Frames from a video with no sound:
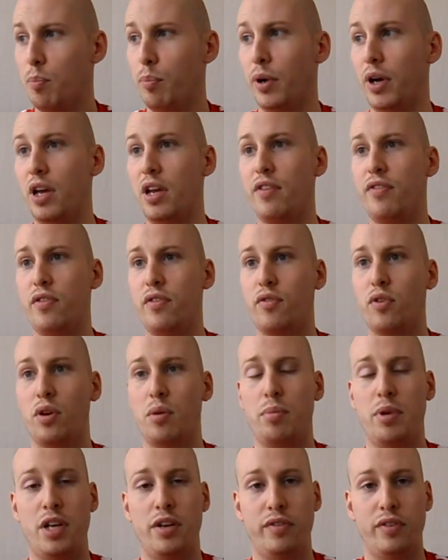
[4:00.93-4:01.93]
But if you've got
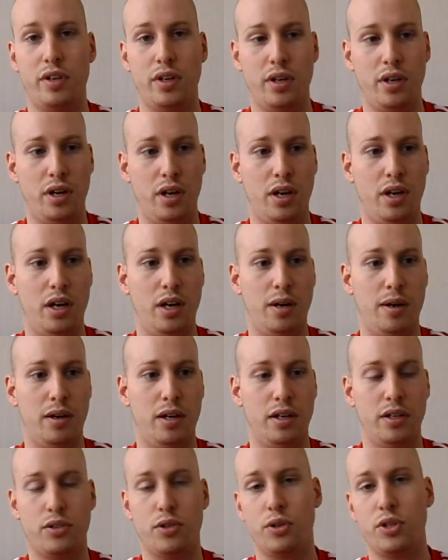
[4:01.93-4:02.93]
a bit of
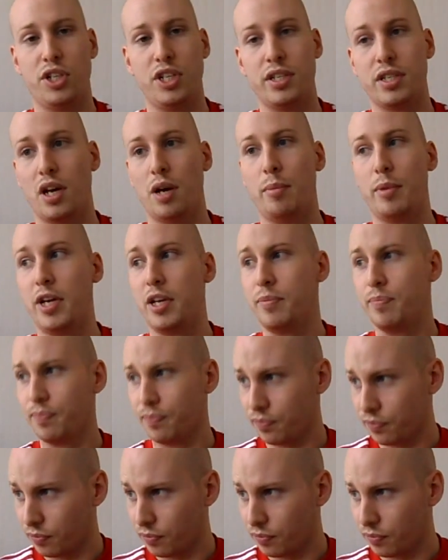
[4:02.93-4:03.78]
a dodgy tummy,